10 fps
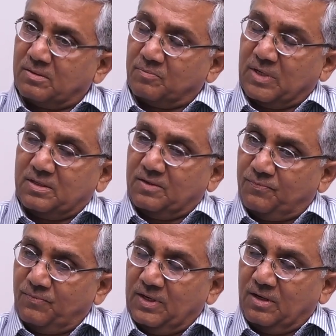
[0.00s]
But
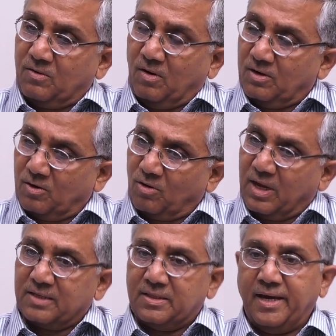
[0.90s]
if we continue
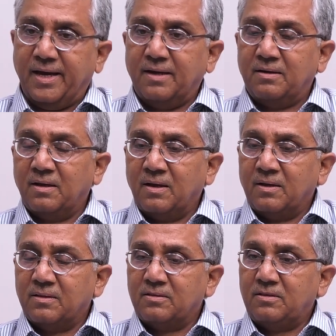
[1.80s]
like that,
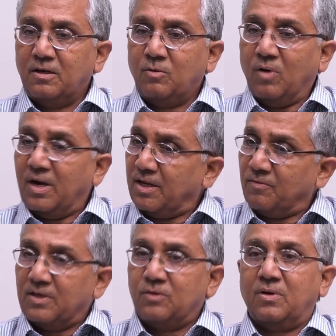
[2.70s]
the quality of
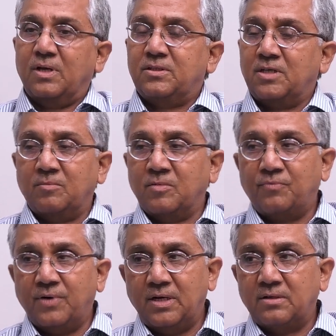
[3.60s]
education, I'm
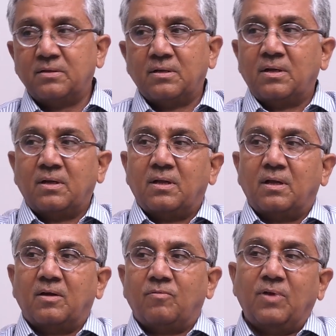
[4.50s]
afraid,
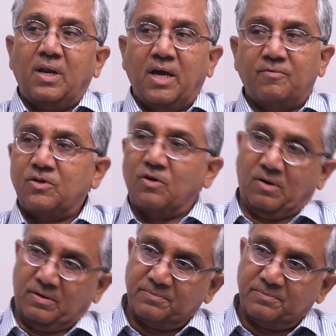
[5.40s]
will have it all.